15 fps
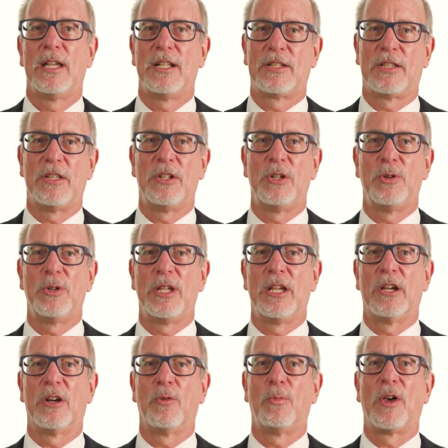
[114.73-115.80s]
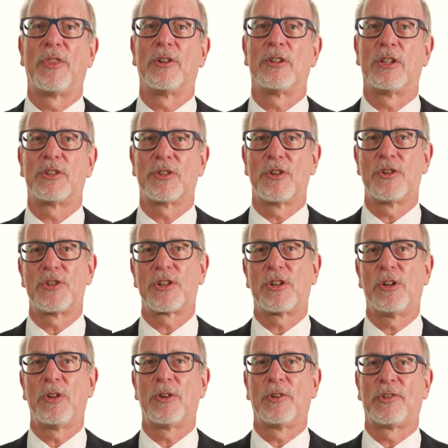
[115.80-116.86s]
into the new year, whether
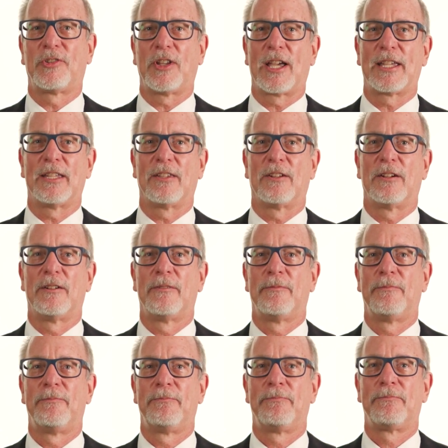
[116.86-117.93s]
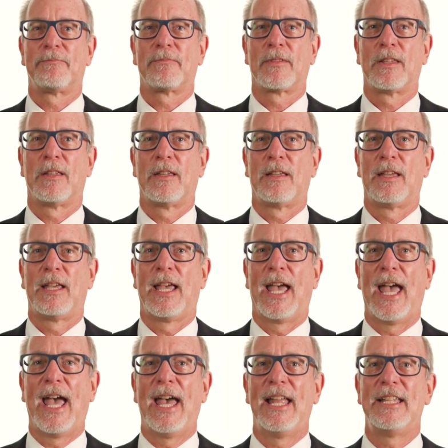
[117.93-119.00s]
liturgical or secular.
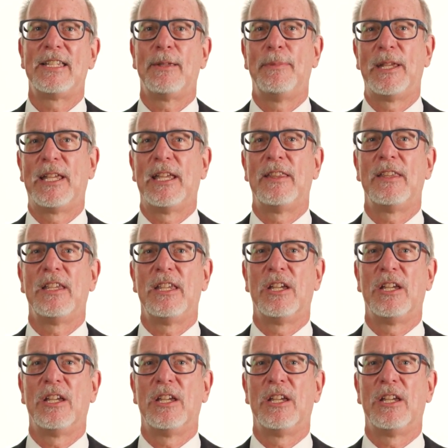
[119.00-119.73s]
And to begin the